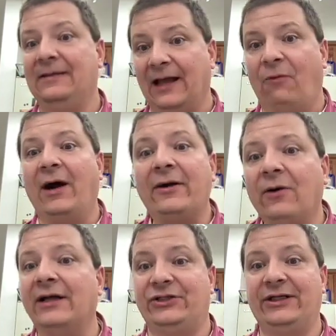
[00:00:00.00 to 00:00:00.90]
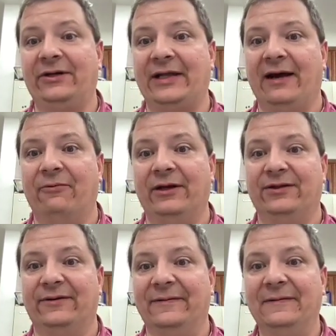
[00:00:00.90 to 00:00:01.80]
Now, why do I share that
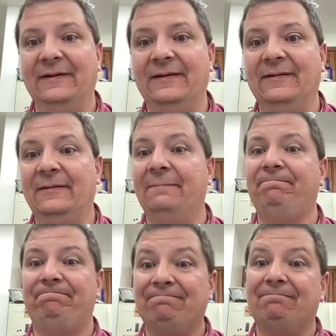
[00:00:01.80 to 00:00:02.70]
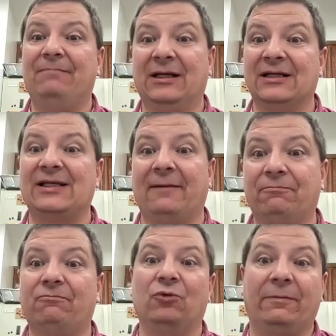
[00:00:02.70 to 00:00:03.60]
with you? Because
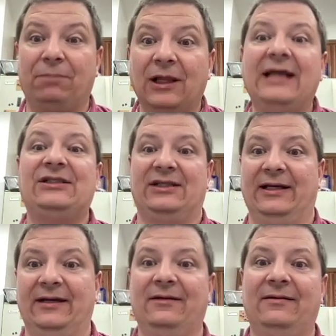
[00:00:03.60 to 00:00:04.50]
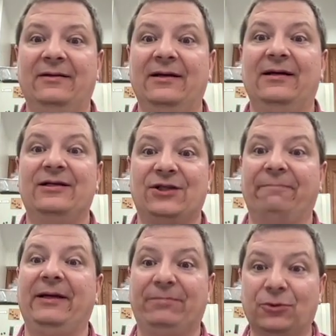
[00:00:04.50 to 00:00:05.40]
I'm replacing some
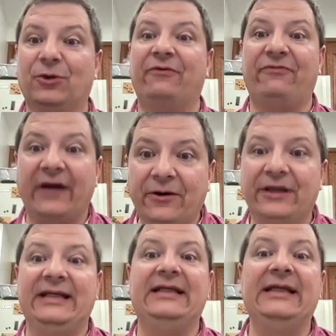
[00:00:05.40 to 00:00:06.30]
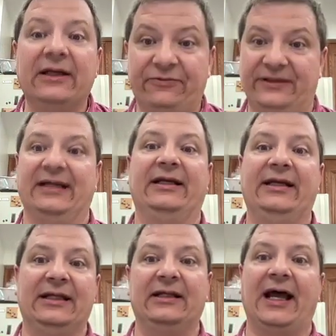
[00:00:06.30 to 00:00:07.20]
people who are very gifted
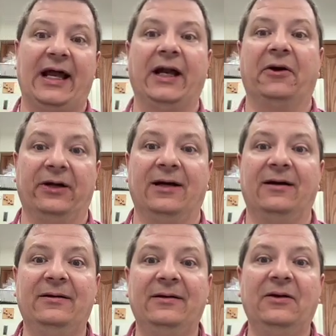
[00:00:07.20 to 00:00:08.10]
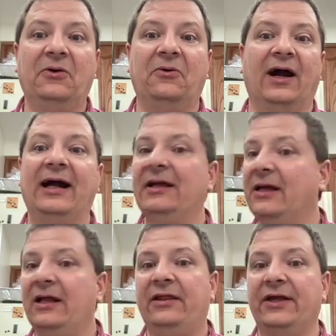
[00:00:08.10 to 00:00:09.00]
in that area, right?
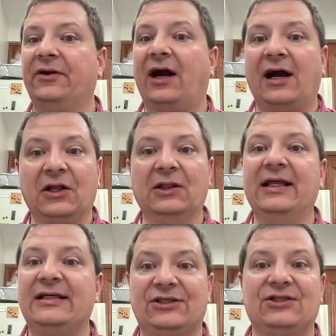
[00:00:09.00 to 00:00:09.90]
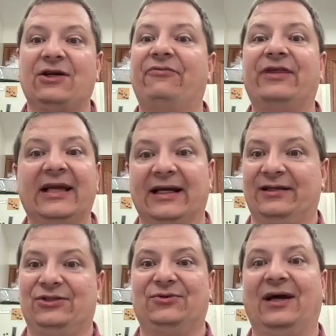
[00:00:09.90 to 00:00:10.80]
There are lists of
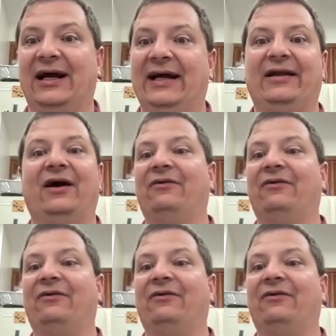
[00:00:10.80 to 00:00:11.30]
things, right?